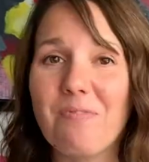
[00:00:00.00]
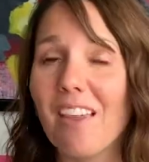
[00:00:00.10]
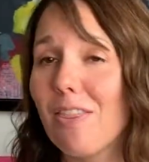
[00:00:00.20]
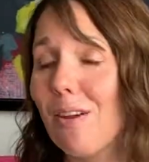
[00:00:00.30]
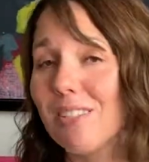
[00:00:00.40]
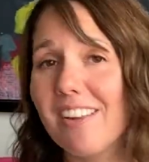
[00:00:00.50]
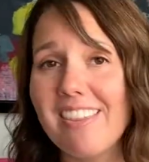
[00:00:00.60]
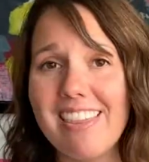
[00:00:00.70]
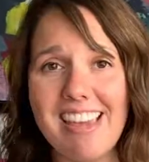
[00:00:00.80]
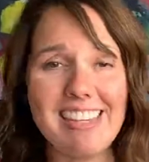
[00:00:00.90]
Those are the
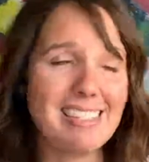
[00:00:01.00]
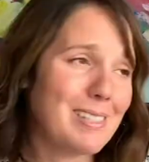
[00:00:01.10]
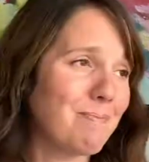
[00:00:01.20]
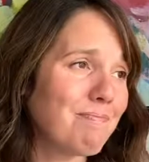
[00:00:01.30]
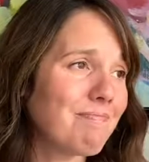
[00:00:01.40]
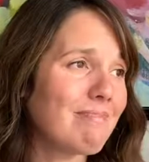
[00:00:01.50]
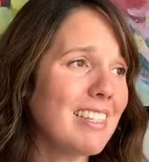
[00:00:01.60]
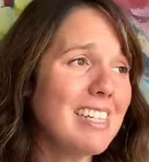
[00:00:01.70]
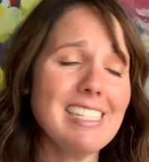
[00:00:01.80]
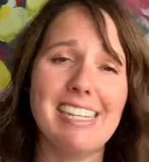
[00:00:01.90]
things
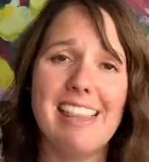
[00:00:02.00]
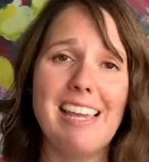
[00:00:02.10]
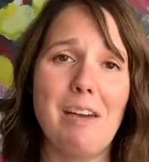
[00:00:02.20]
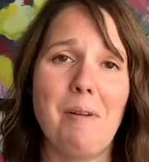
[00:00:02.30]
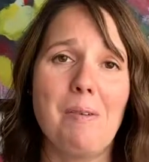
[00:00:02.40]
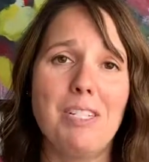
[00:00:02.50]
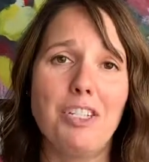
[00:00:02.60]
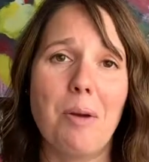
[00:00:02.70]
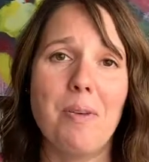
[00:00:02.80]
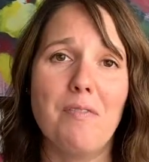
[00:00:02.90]
to think about when
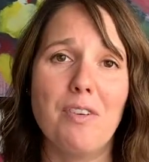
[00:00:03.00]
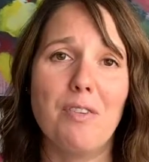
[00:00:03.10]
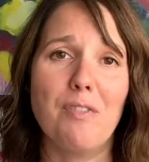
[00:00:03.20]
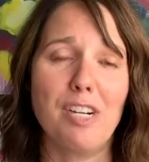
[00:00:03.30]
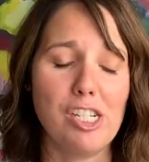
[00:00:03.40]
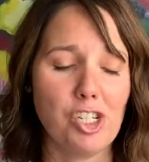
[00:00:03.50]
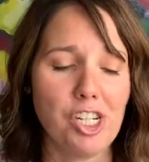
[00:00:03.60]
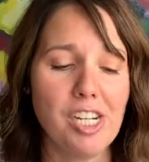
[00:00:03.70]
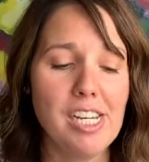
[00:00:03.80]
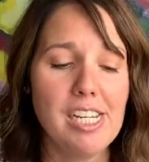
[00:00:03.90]
shopping for
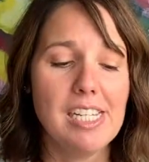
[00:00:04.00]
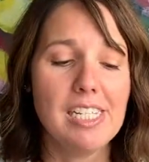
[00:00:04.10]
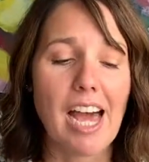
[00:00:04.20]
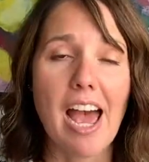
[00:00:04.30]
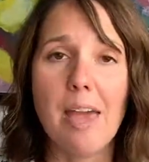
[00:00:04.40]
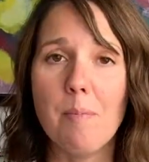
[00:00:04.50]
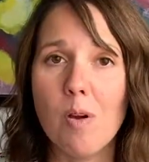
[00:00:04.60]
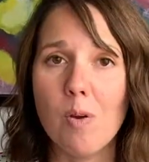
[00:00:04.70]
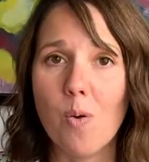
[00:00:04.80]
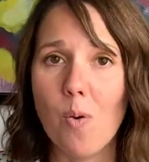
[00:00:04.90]
furniture: time,
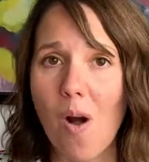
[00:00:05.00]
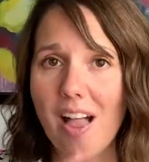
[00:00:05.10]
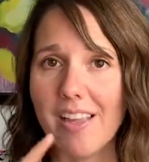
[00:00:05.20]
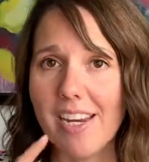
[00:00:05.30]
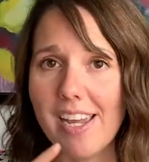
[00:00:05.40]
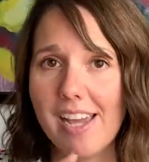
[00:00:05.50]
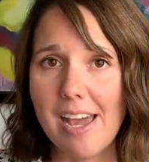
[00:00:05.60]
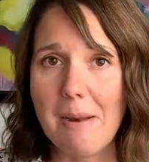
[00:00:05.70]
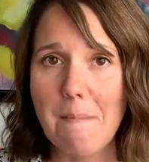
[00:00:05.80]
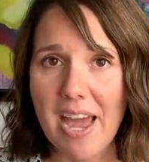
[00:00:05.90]
quality,
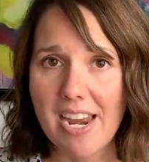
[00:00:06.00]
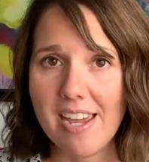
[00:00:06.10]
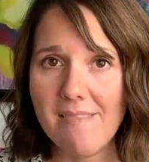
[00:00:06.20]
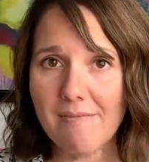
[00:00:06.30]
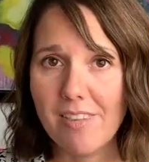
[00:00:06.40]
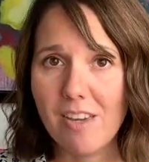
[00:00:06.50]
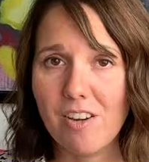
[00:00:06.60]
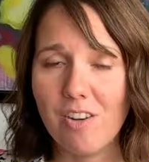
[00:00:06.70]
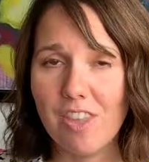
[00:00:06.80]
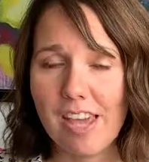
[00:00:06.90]
and money. You can
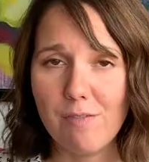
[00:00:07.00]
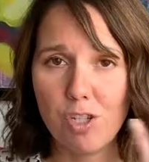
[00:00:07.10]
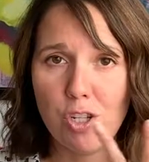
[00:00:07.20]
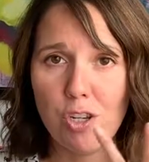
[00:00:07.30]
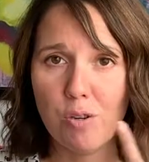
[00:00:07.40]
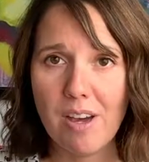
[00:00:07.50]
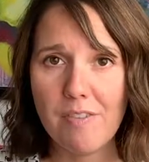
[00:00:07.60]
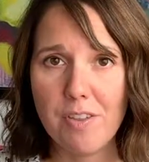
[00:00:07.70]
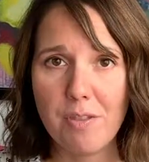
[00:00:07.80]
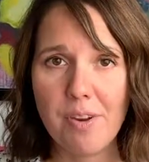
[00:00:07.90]
only have two of
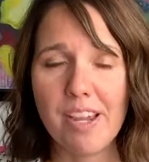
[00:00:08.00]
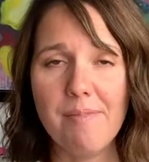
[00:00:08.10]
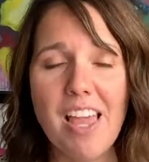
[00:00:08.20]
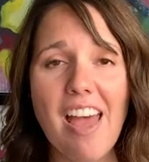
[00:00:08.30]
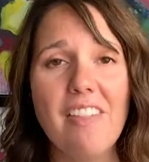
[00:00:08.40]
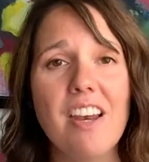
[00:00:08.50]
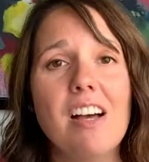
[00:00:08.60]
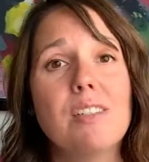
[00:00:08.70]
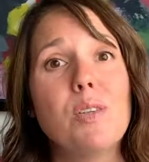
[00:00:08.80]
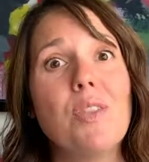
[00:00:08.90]
the three. And then
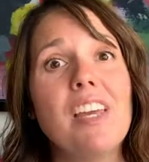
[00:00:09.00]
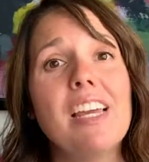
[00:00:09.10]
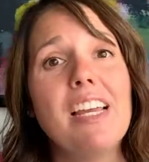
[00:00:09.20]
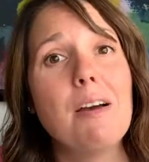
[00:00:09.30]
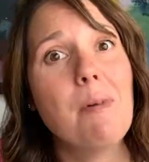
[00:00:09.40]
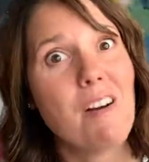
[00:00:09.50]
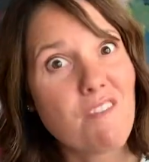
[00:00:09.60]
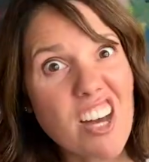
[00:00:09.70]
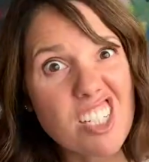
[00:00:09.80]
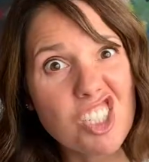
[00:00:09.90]
also thinking about
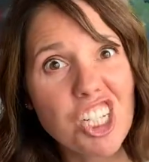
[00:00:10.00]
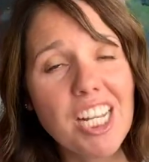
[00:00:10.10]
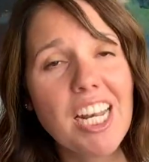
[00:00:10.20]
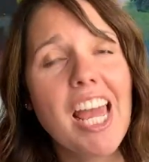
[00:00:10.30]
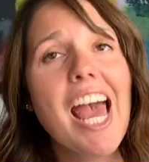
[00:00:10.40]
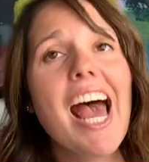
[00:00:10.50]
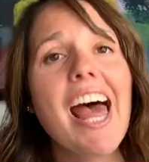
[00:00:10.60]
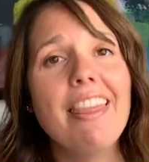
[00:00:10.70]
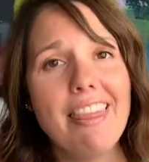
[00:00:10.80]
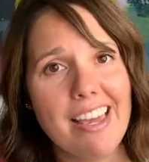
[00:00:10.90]
function
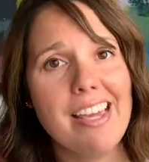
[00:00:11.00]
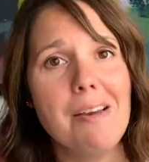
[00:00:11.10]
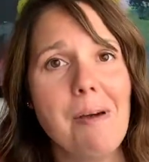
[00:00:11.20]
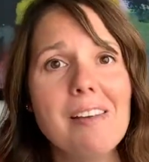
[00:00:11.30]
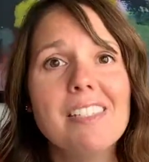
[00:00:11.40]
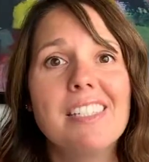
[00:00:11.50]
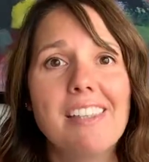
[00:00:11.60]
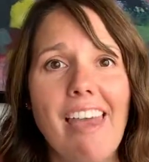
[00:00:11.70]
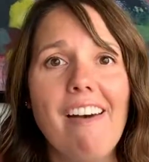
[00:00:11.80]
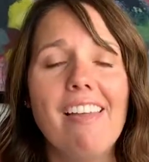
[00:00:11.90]
and thinking about
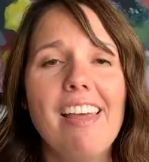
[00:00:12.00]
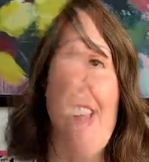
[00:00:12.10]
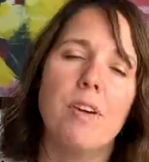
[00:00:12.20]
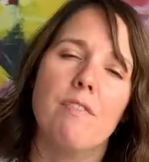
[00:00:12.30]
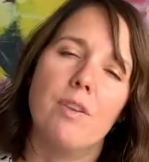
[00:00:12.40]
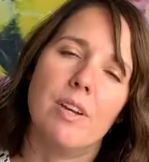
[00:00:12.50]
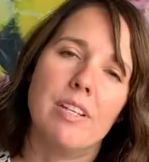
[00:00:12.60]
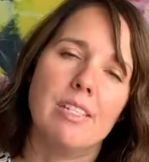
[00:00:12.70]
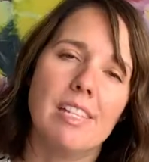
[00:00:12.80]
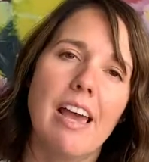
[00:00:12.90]
scale. If you can
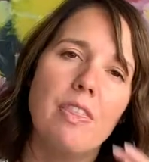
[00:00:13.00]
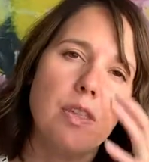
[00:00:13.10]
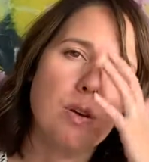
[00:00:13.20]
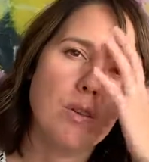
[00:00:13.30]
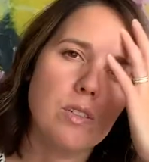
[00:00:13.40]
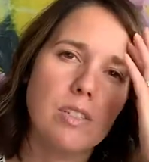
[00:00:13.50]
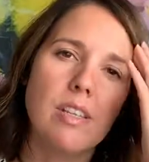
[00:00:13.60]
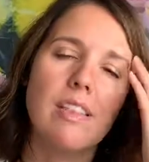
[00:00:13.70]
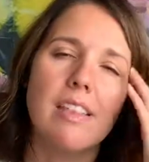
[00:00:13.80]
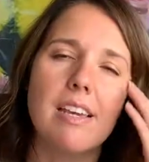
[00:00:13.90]
decide those
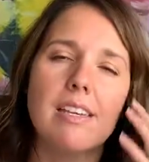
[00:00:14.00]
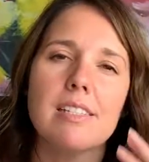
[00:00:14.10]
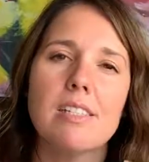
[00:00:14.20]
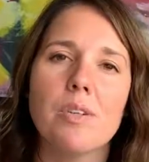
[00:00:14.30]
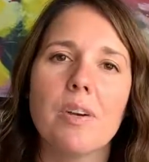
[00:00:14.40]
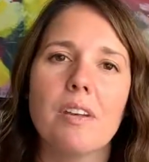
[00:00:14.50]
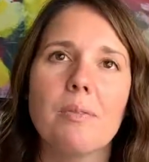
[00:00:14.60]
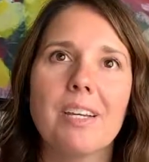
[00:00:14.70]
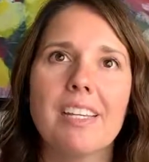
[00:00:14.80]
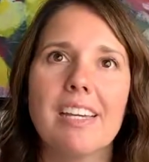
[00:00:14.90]
things, you can
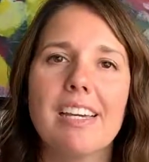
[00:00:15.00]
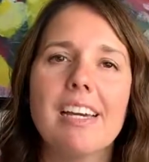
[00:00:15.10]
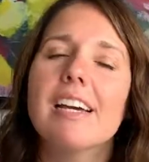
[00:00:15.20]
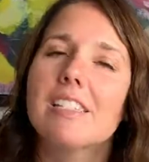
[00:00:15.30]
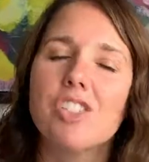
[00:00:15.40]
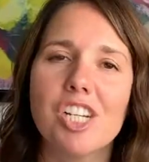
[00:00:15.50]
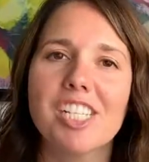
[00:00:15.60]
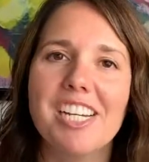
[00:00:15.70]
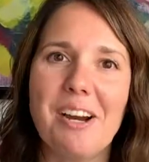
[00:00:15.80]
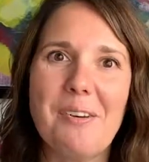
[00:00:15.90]
really start
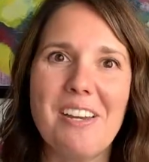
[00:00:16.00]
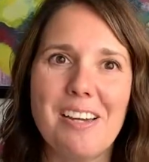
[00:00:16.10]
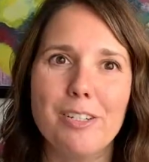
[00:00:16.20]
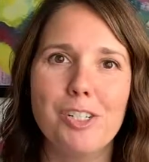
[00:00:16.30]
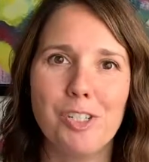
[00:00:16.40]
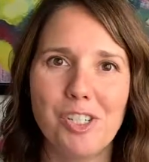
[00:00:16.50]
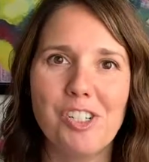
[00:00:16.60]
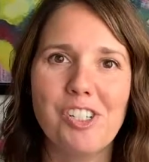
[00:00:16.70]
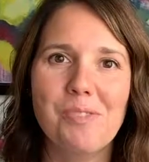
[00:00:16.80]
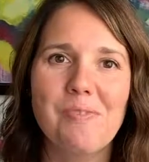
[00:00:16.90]
to narrow down your
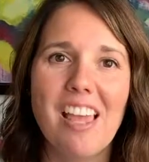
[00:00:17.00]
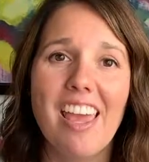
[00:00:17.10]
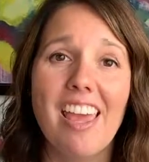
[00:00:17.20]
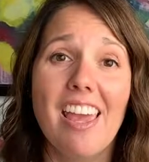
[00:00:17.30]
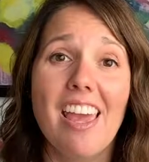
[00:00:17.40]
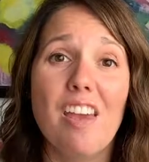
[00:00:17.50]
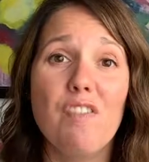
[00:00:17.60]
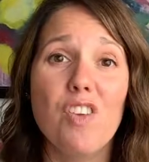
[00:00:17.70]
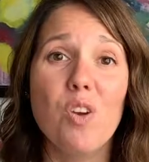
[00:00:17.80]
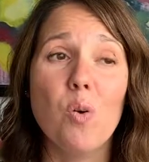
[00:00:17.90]
search. If
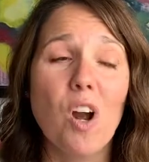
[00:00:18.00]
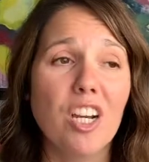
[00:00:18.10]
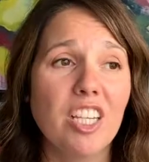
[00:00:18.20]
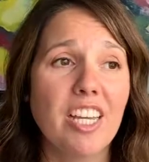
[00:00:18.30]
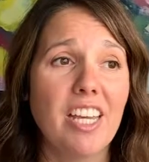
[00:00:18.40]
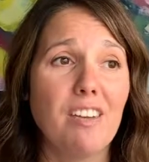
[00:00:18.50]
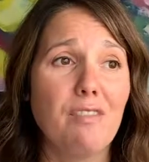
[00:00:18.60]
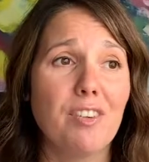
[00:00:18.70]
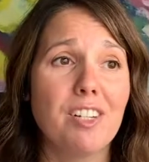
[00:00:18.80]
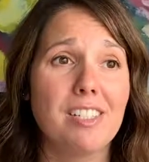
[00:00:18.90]
you are looking
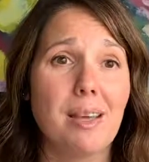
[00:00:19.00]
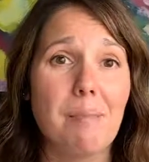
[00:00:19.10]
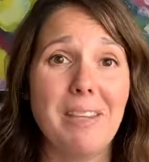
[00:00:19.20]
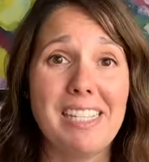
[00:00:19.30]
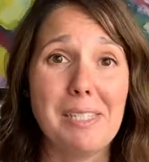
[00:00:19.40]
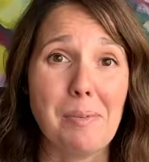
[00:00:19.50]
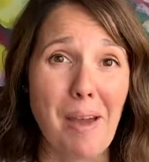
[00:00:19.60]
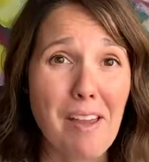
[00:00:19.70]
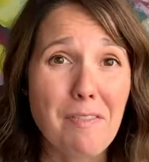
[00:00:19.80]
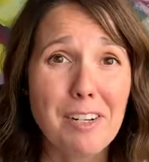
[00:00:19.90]
for some place to
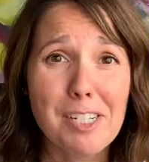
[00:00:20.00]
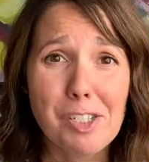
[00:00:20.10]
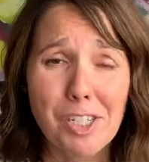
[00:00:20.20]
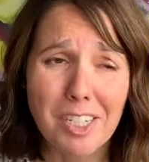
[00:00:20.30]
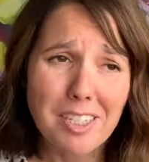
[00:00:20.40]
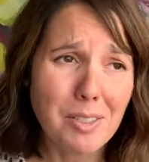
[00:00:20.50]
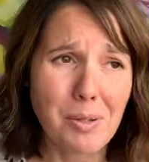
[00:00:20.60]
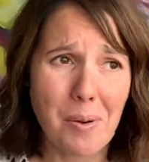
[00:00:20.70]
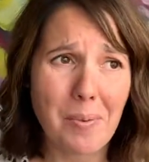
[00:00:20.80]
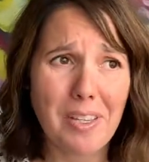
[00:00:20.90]
buy furniture, you
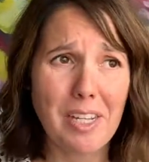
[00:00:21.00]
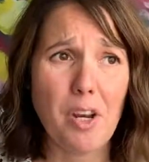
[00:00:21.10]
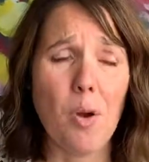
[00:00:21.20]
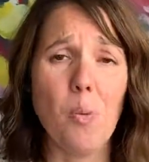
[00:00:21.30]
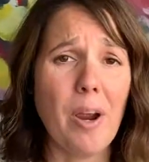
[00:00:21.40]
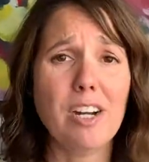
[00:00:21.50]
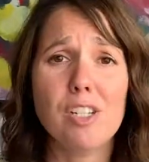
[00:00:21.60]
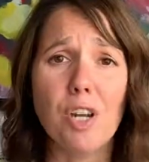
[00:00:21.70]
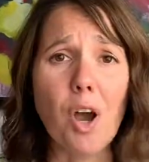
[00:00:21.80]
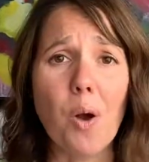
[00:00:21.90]
don't really know where
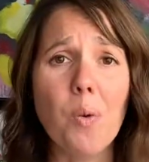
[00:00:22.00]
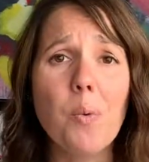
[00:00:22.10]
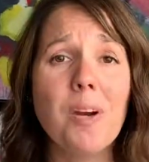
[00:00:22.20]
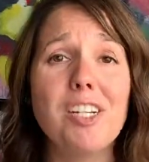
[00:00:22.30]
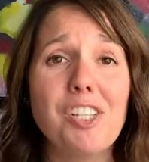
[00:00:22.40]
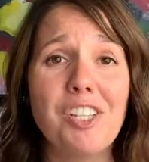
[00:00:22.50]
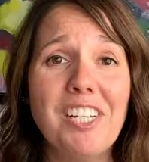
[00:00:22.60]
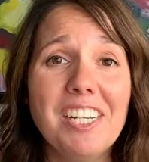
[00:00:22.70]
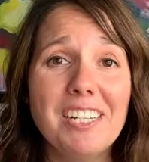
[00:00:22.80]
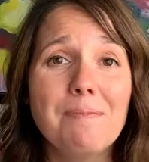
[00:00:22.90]
to go, where to
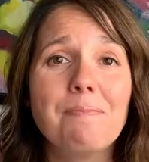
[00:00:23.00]
look,